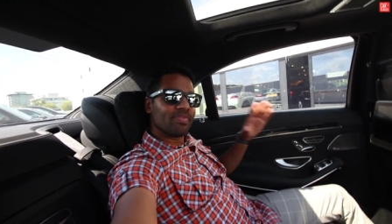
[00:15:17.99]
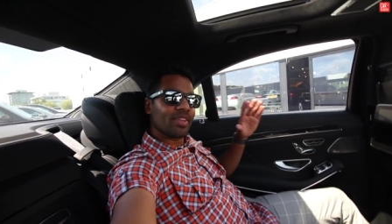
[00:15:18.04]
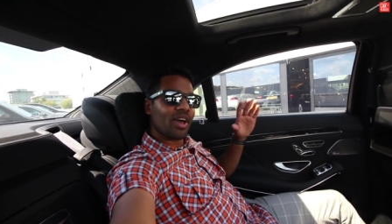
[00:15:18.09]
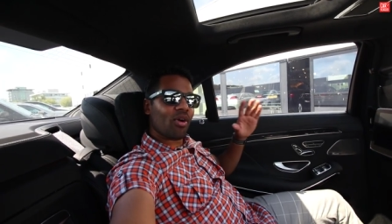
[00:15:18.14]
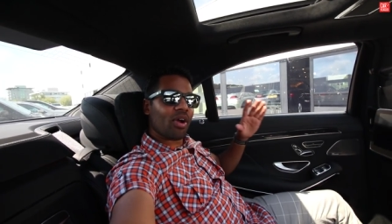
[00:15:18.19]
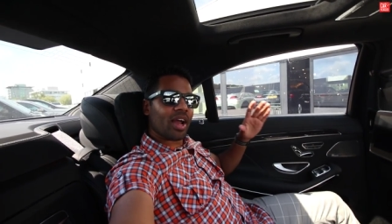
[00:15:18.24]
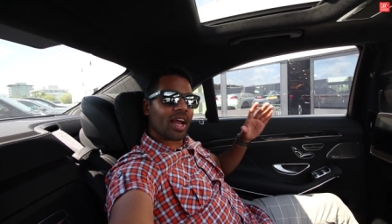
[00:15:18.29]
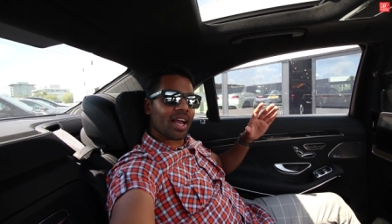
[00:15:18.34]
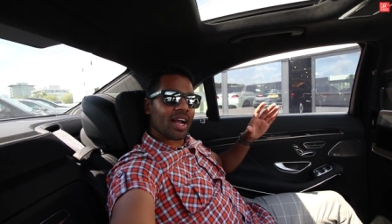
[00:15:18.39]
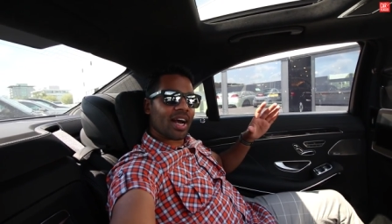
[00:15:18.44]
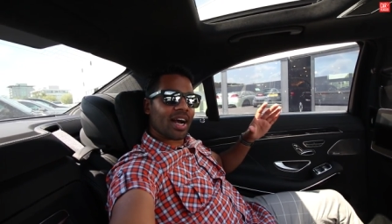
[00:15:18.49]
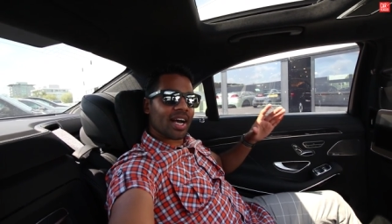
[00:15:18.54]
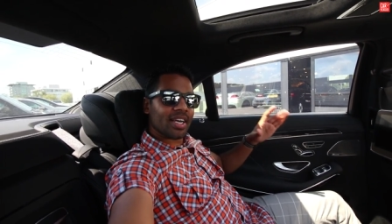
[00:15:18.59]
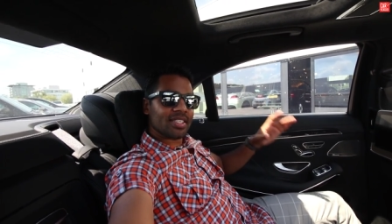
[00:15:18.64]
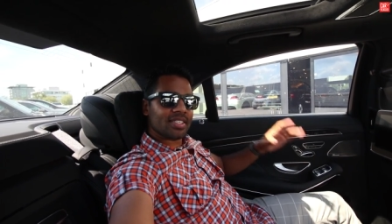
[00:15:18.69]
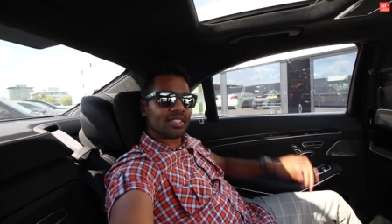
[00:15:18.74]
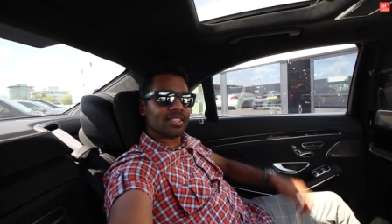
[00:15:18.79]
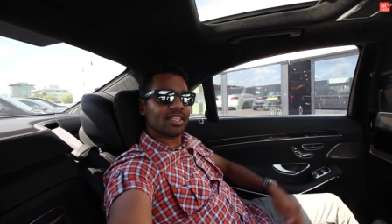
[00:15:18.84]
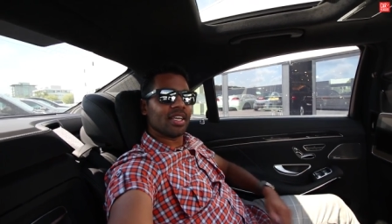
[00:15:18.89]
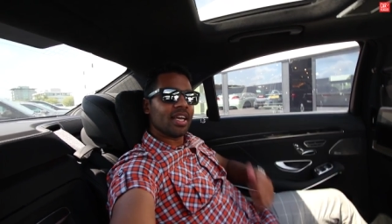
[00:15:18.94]
Okay
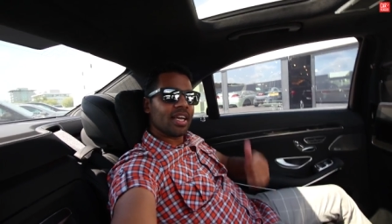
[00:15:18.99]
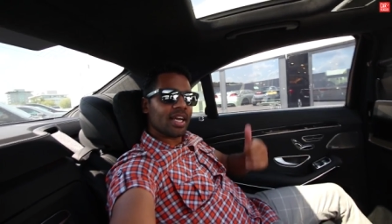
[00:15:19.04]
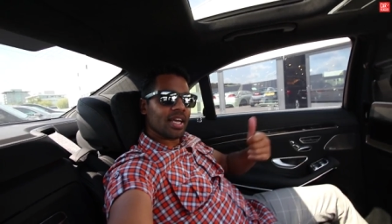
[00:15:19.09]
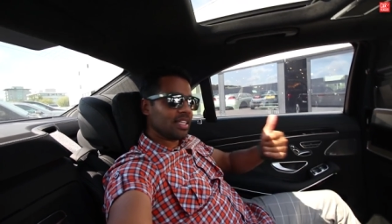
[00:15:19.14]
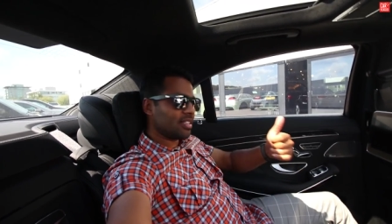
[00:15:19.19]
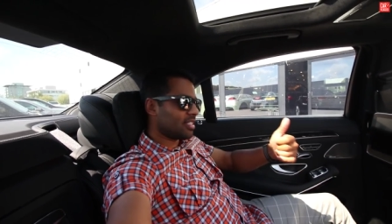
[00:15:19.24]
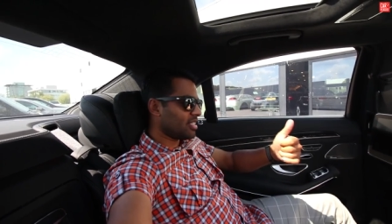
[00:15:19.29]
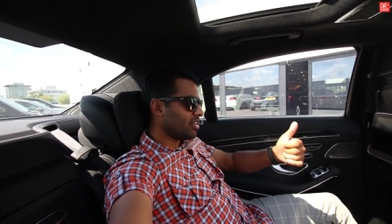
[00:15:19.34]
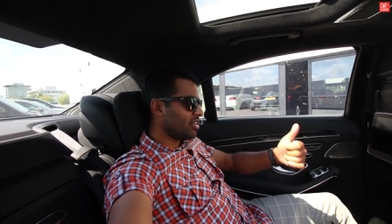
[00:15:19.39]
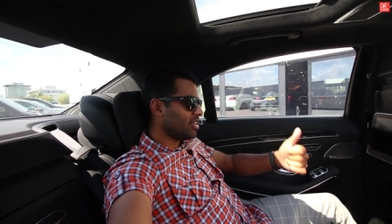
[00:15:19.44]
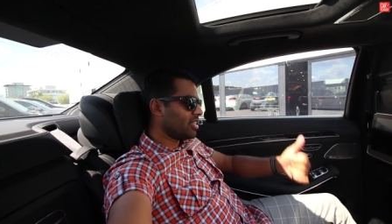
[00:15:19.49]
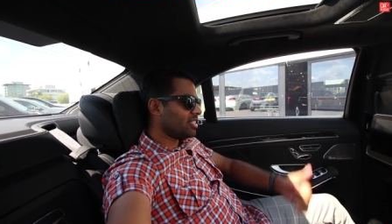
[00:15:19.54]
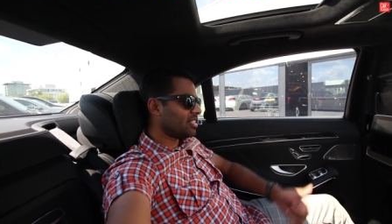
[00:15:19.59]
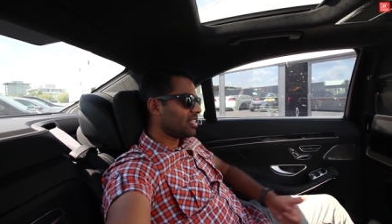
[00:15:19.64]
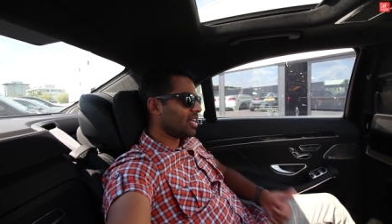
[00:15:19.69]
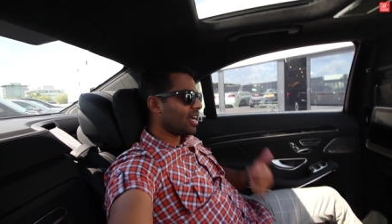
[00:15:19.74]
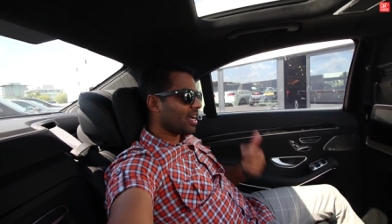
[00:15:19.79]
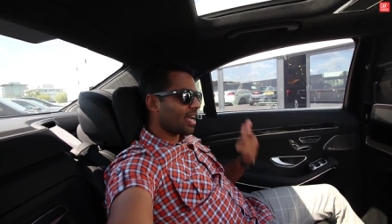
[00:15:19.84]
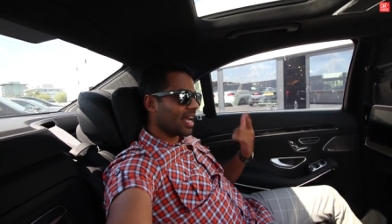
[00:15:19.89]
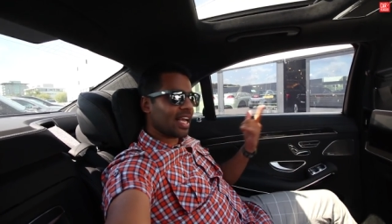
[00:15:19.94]
guys, interior
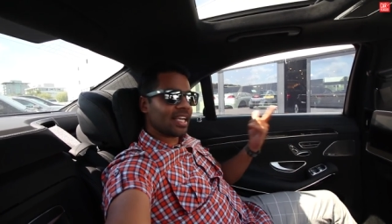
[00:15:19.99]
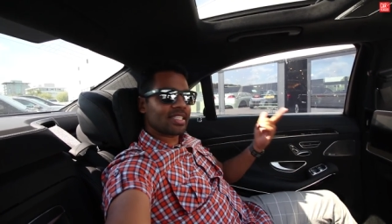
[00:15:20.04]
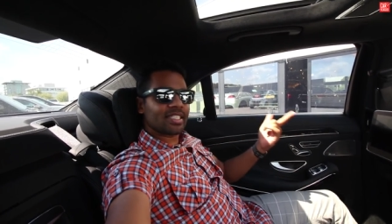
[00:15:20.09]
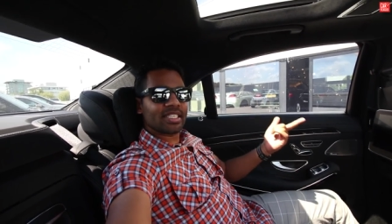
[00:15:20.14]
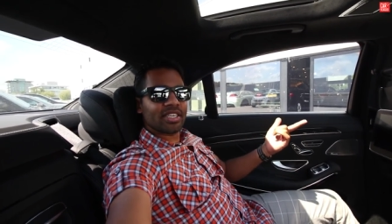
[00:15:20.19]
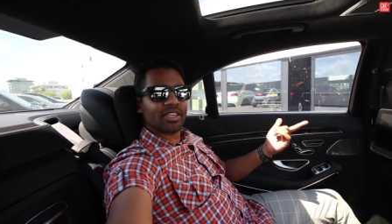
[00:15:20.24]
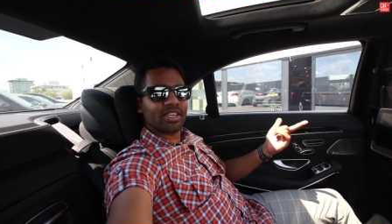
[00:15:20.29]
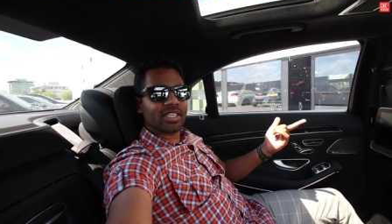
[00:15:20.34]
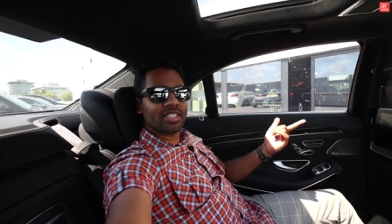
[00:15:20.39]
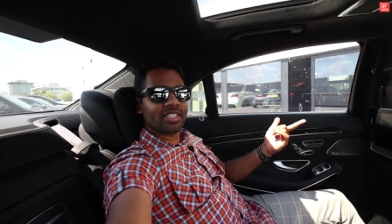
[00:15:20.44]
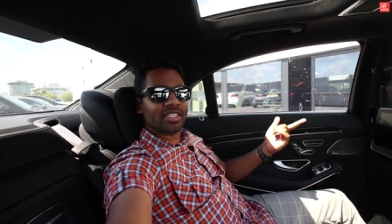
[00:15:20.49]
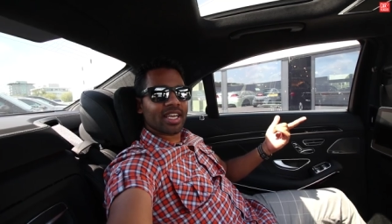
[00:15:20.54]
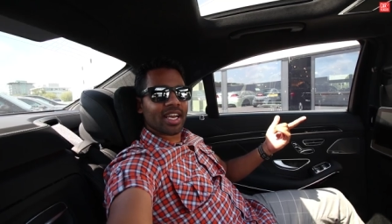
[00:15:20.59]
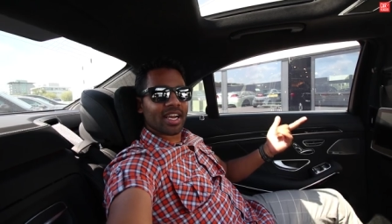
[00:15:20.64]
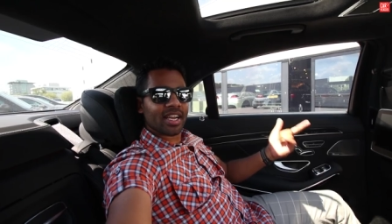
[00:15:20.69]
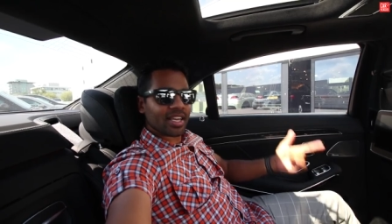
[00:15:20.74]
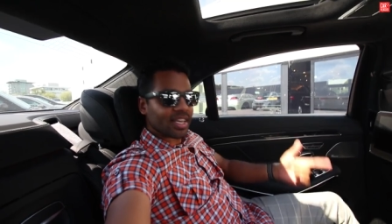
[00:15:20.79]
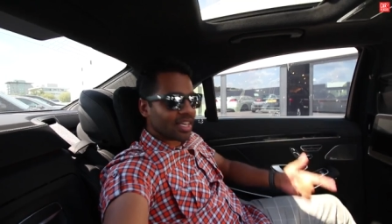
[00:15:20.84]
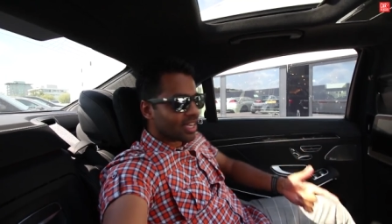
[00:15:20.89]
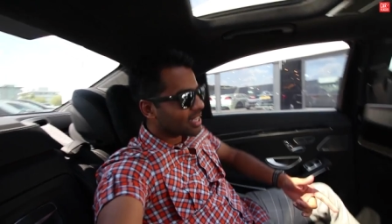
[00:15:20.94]
check, exterior
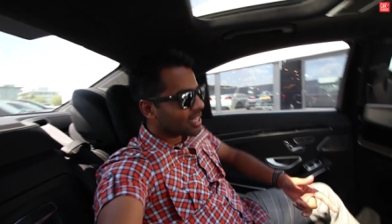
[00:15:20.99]
check.